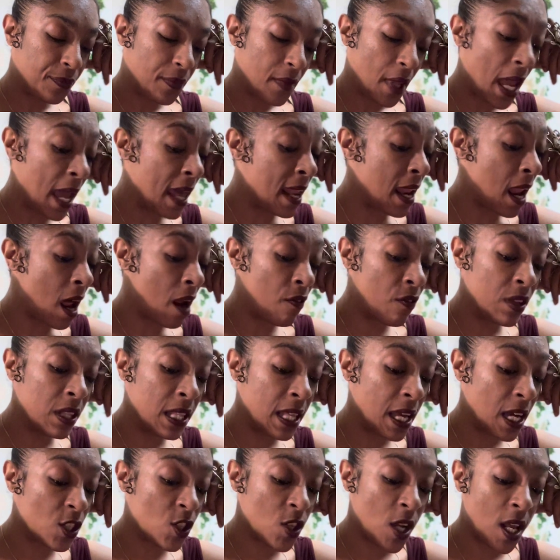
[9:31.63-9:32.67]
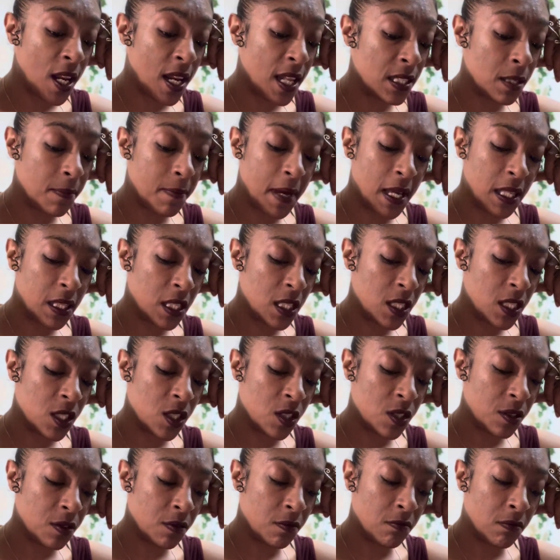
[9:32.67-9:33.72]
And I try not to make
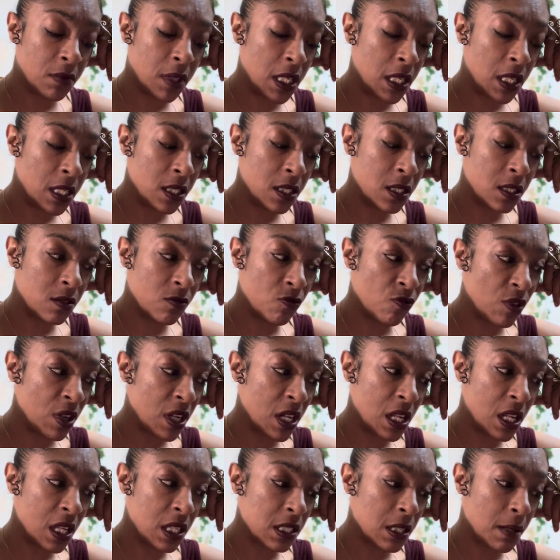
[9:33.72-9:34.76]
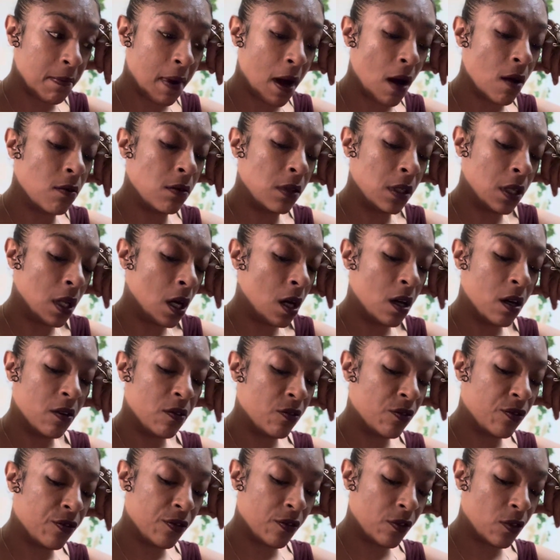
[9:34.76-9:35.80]
these readings about
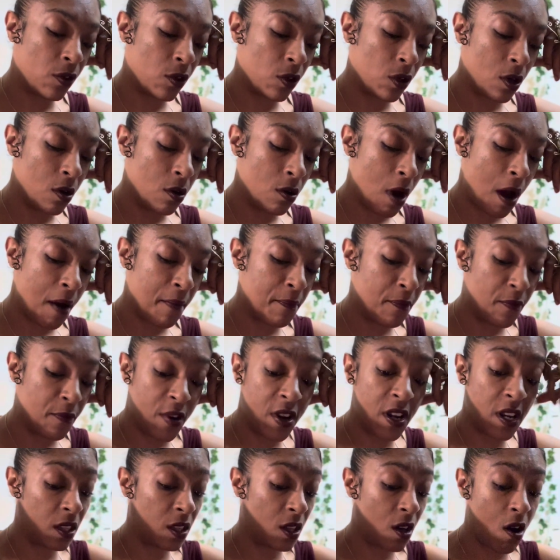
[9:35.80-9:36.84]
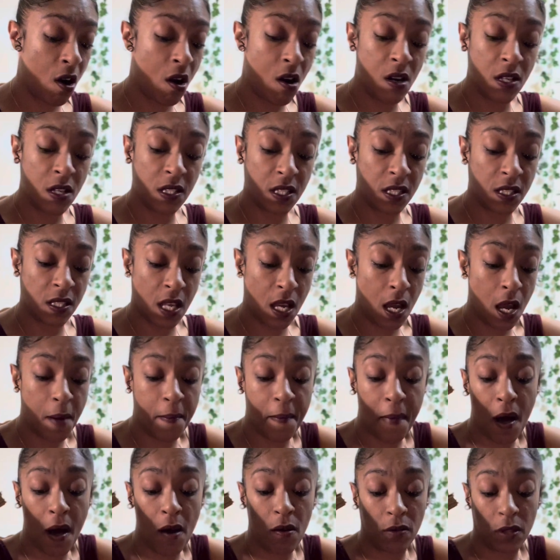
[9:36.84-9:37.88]
love, you know. I'm reading the cards as they come
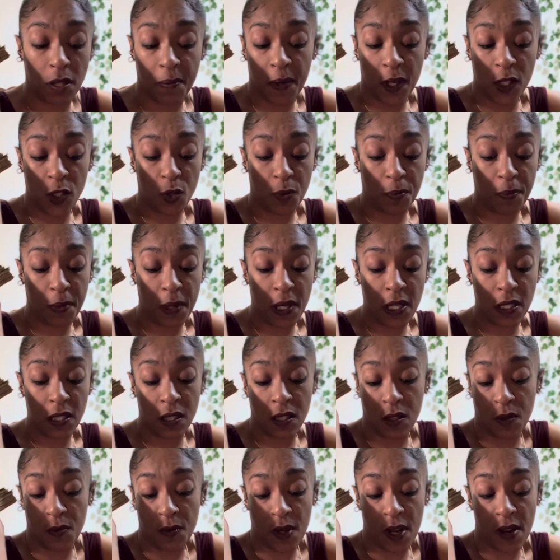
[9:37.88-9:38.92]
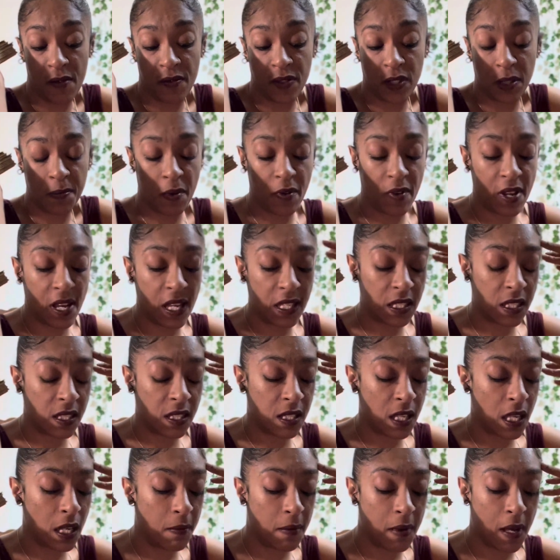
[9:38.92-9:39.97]
out, the puzzle pieces, and whatever Spirit has to
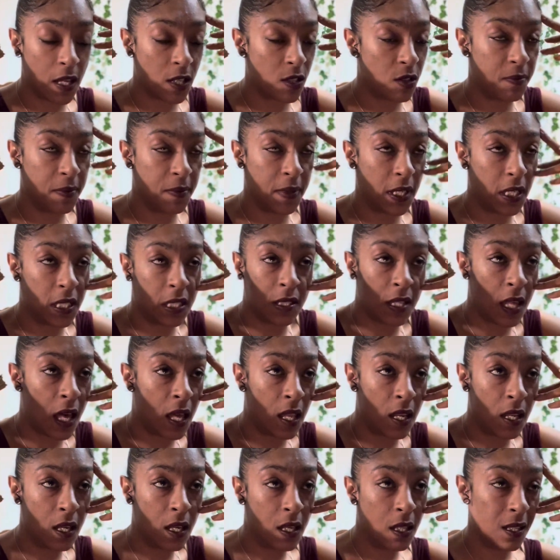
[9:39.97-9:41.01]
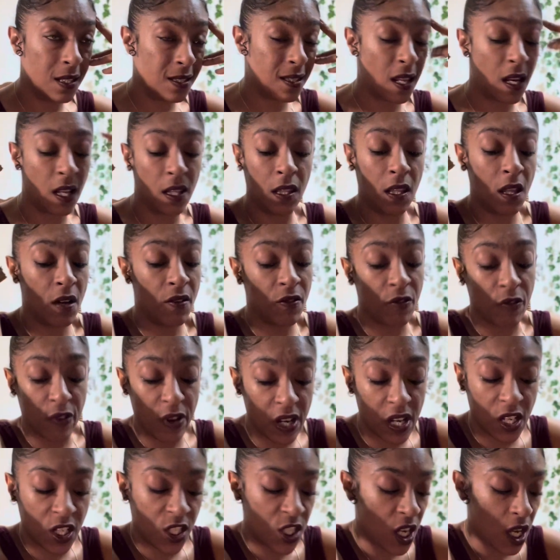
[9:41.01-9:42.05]
say to me. But it's not a love
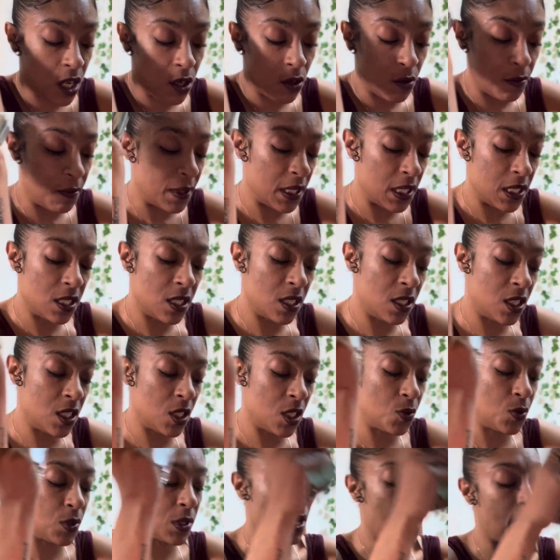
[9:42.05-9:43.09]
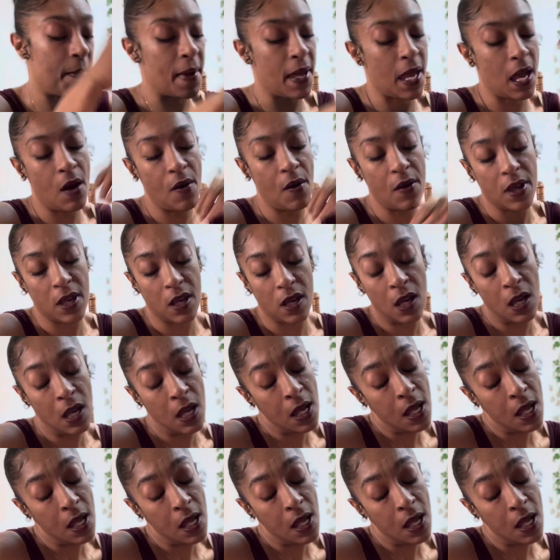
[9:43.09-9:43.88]
reading channel, but this is just what's coming out here.